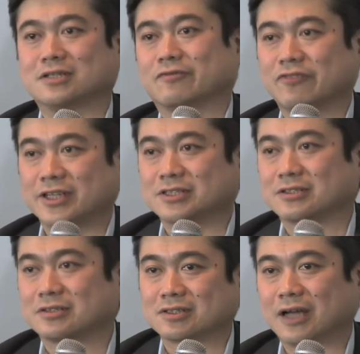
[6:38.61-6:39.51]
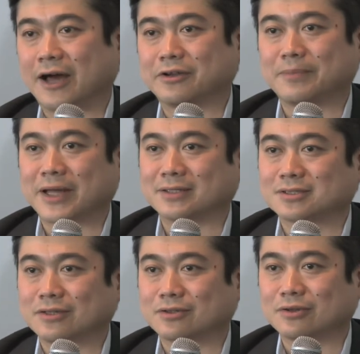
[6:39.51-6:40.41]
flush a hundred patents
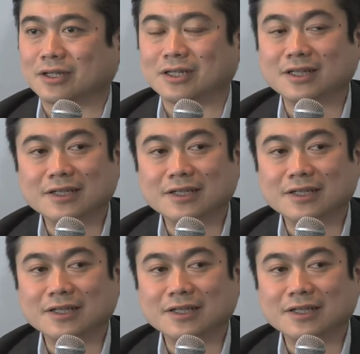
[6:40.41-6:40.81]
down the toilet.